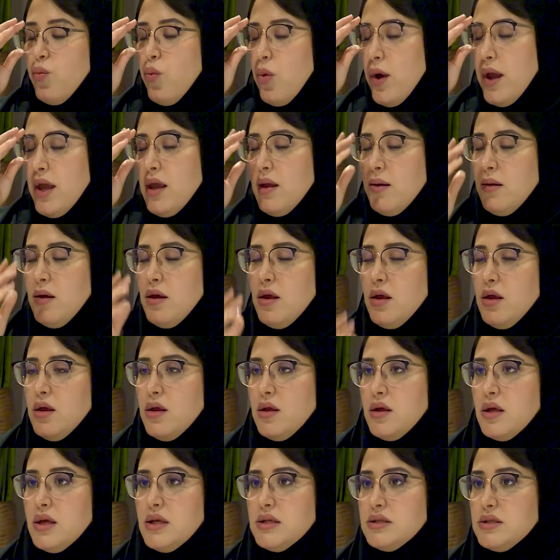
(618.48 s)
way
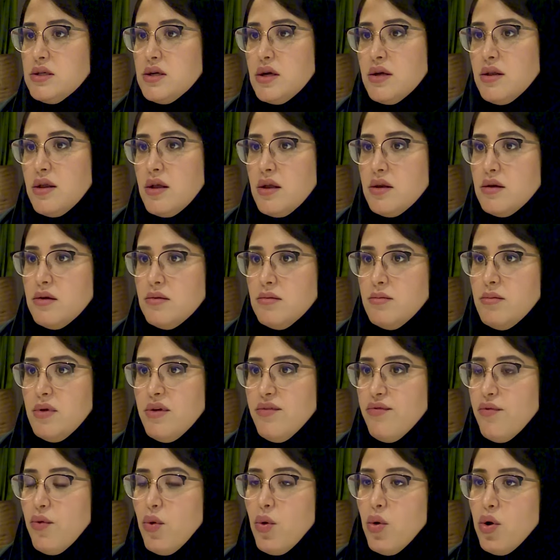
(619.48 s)
easier than
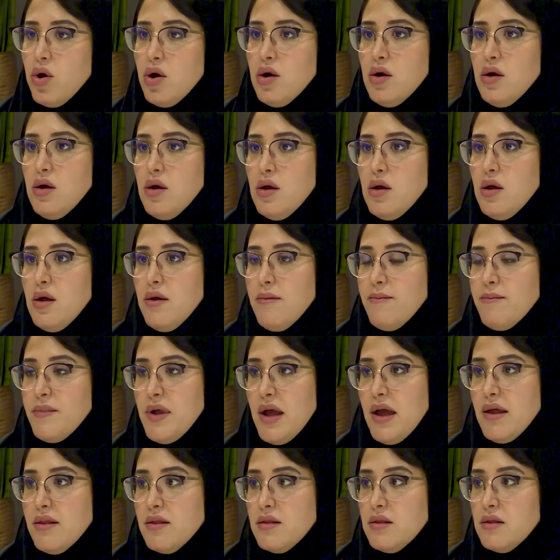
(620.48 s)
before.
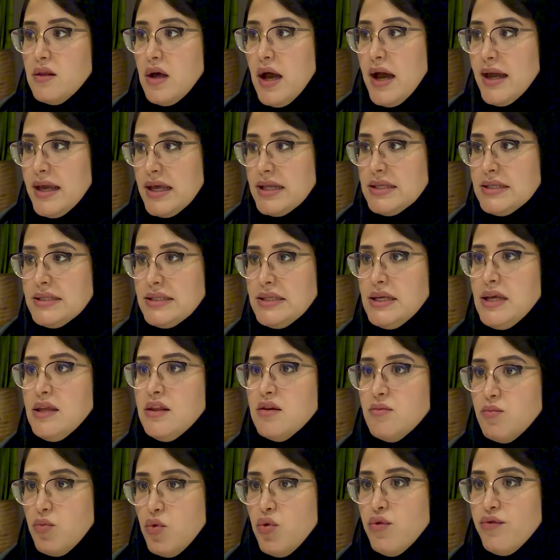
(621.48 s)
And I can see
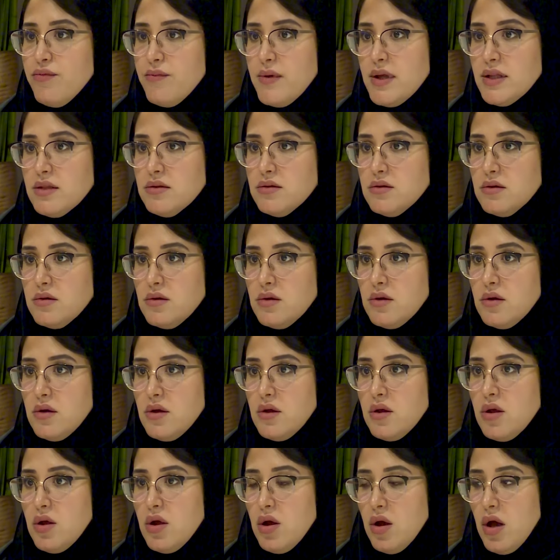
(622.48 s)
the movement,
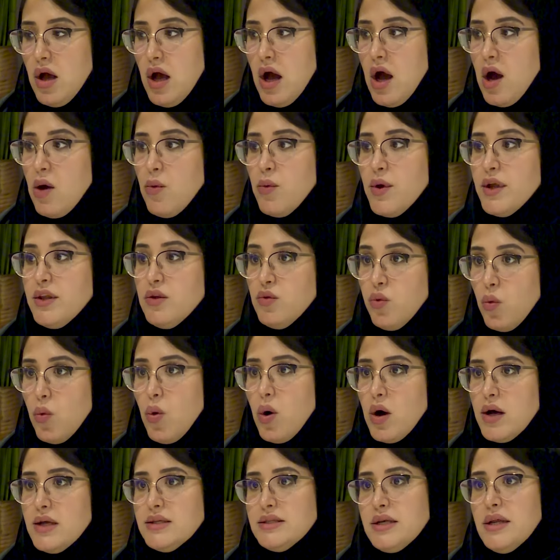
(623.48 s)
how it
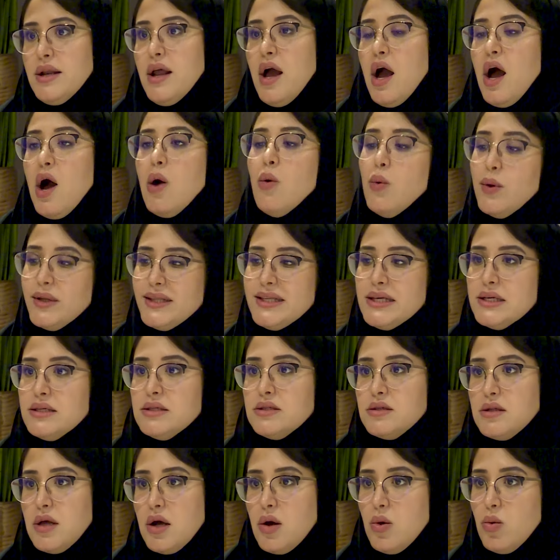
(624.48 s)
was and how it
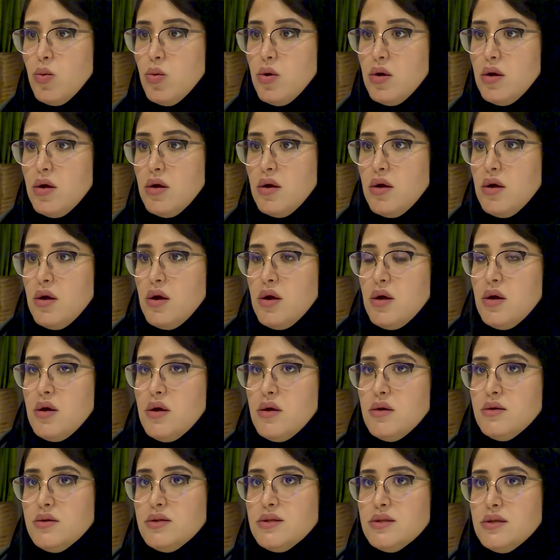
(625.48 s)
is now.
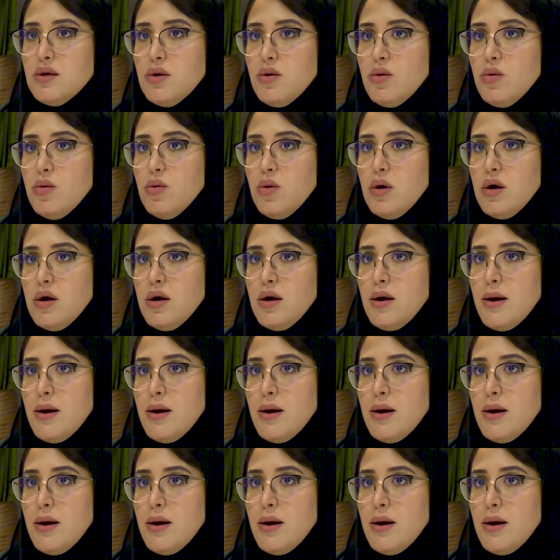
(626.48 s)
So,